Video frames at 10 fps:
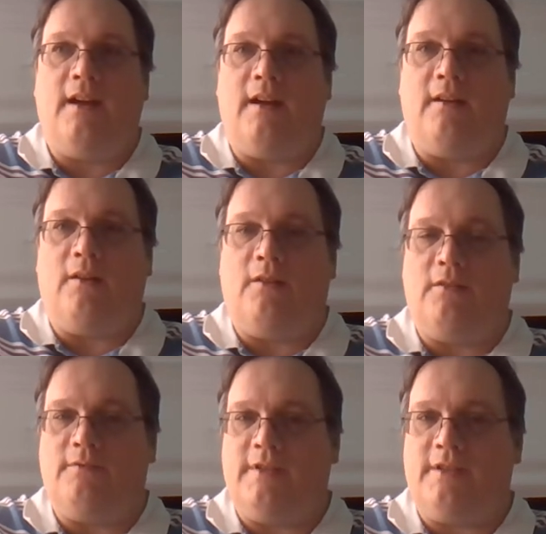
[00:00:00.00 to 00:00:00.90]

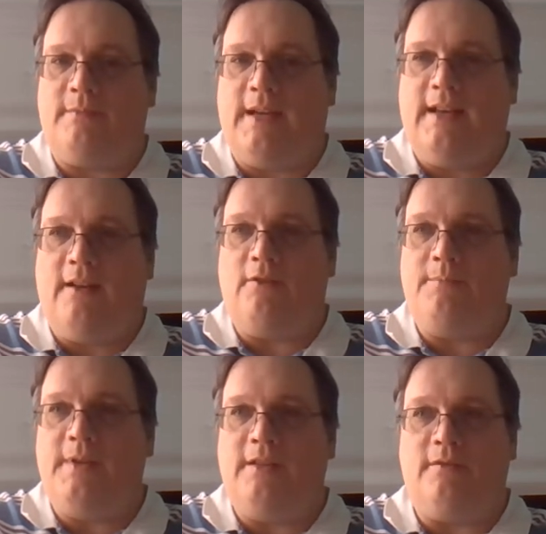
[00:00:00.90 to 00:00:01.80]
all of which might
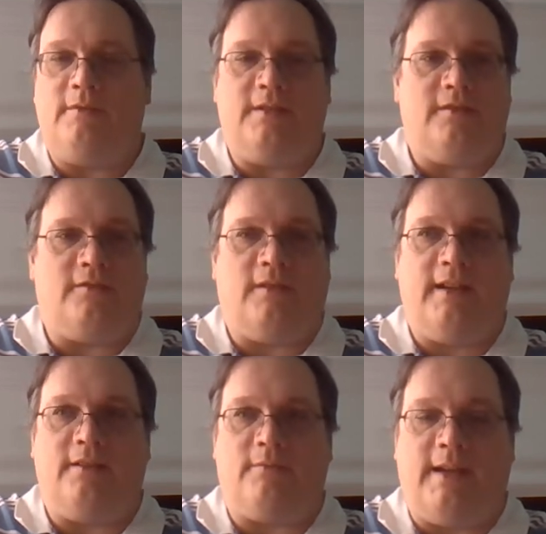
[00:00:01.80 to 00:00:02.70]
help you as you're
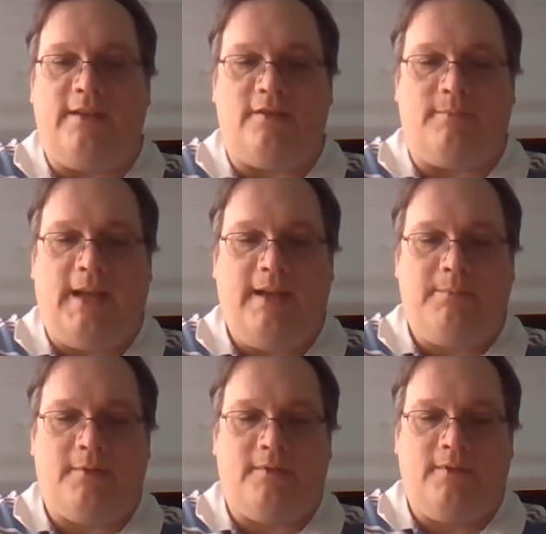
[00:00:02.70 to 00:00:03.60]
trying to write your
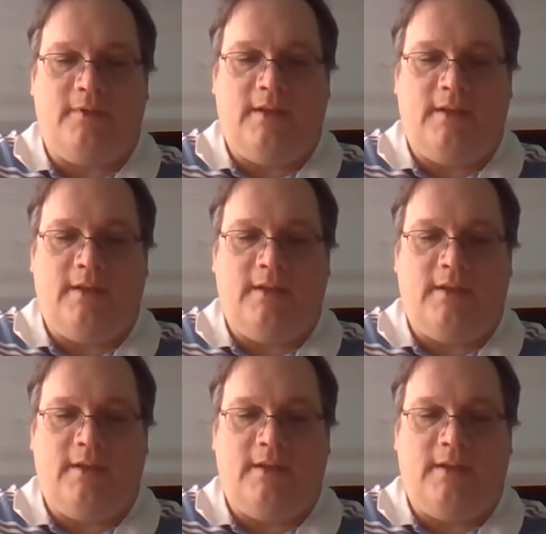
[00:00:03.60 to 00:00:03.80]
paper.